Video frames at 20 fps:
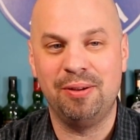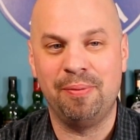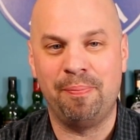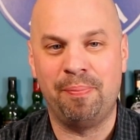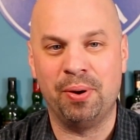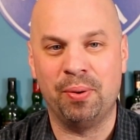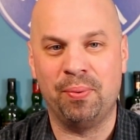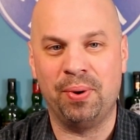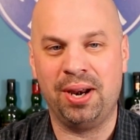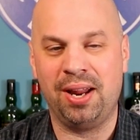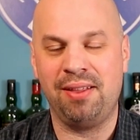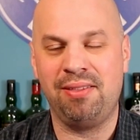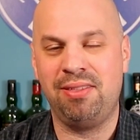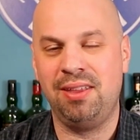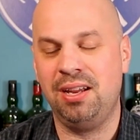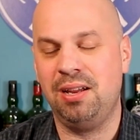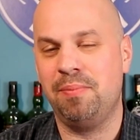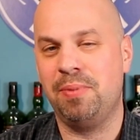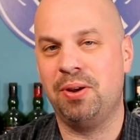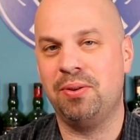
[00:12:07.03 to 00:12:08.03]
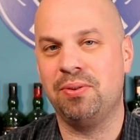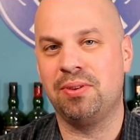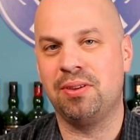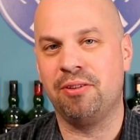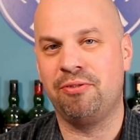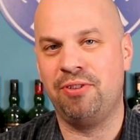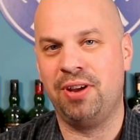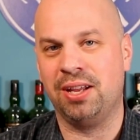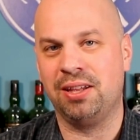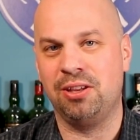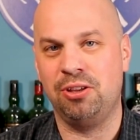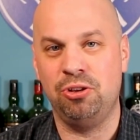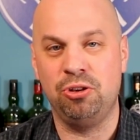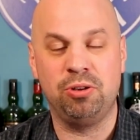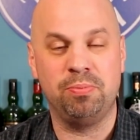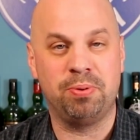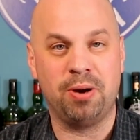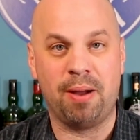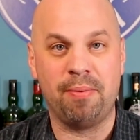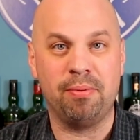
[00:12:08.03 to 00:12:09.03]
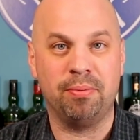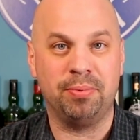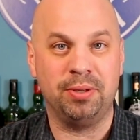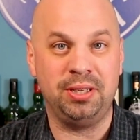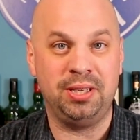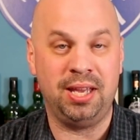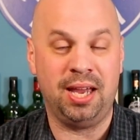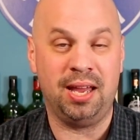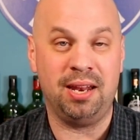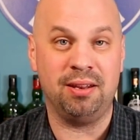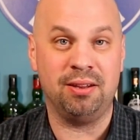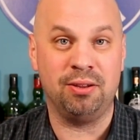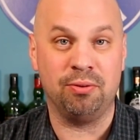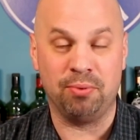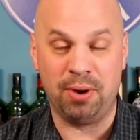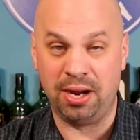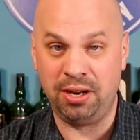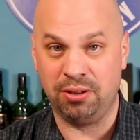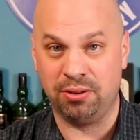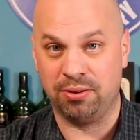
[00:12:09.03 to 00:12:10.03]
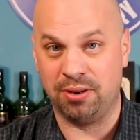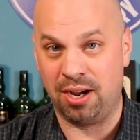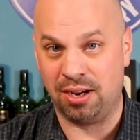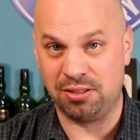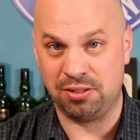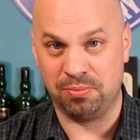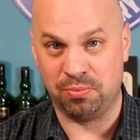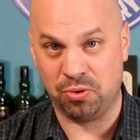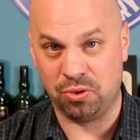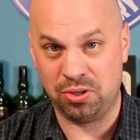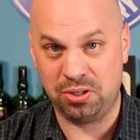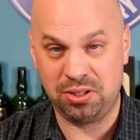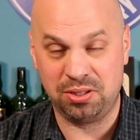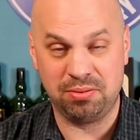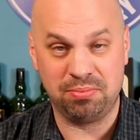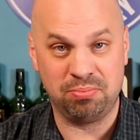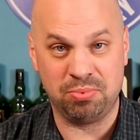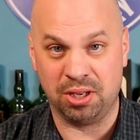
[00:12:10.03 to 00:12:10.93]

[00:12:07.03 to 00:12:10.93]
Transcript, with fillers: But when I think about the fact that you could probably get the regular Octomores,